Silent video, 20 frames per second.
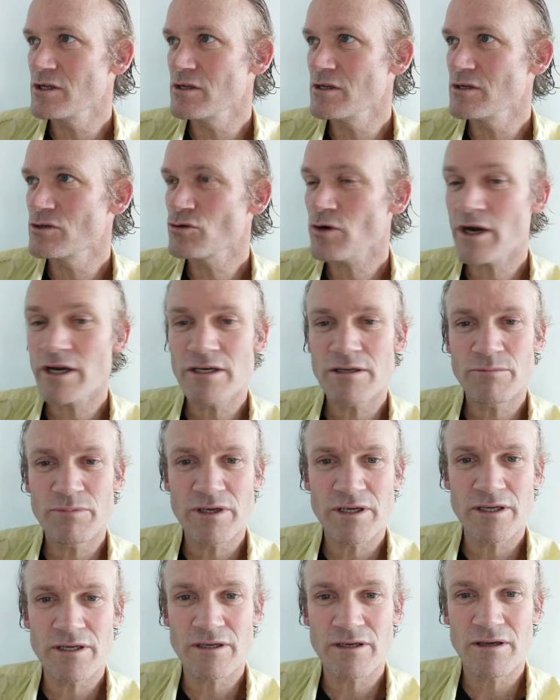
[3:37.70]
trying to
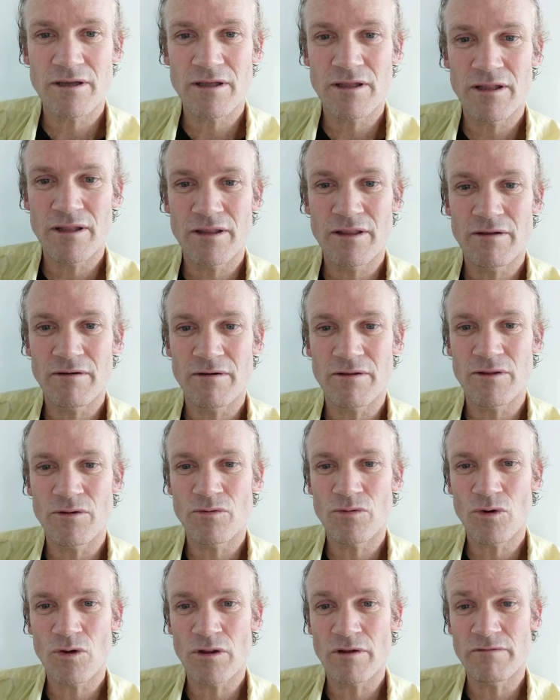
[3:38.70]
be the
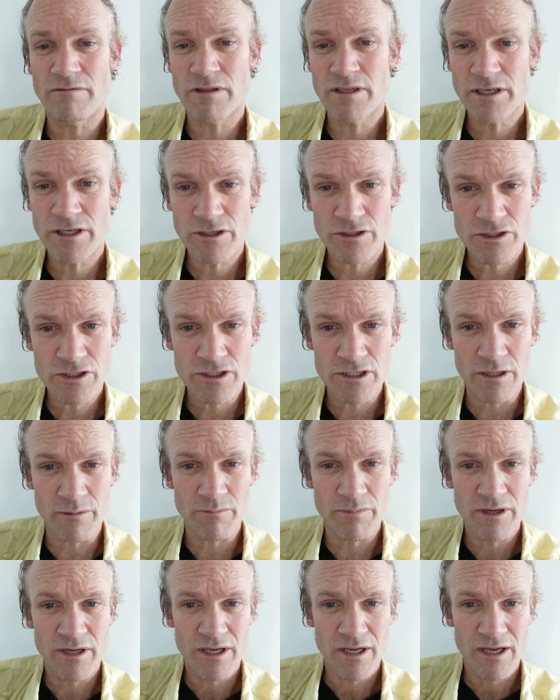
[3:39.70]
role of
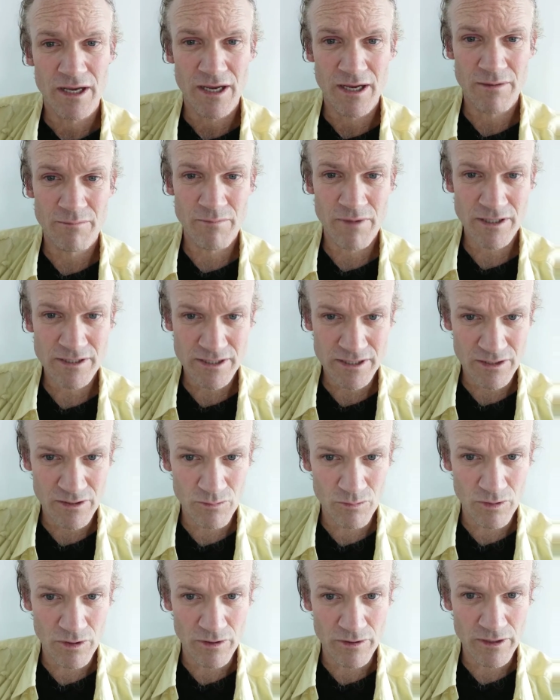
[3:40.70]
leadership and messing the
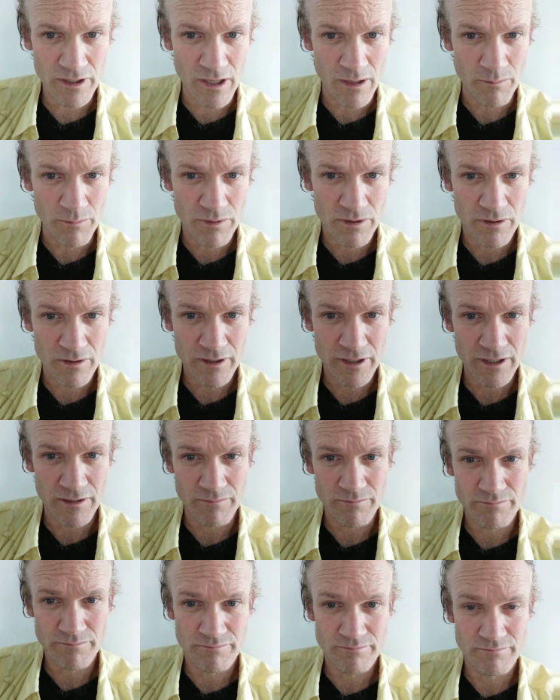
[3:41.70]
world up. Okay,
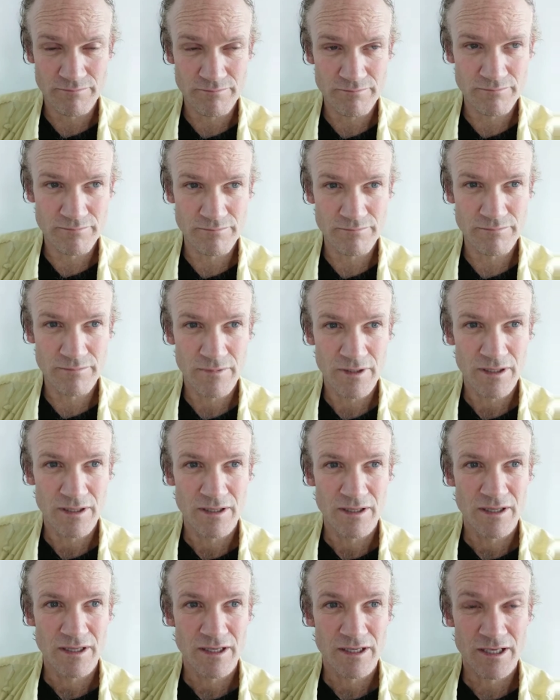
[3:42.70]

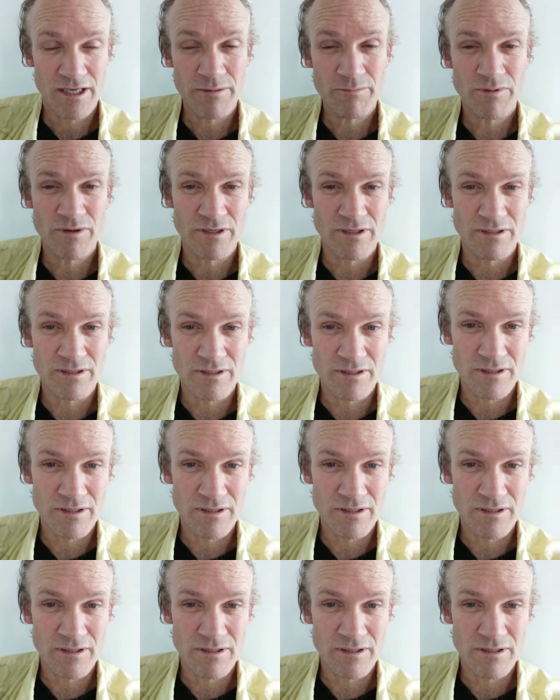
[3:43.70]
keep it,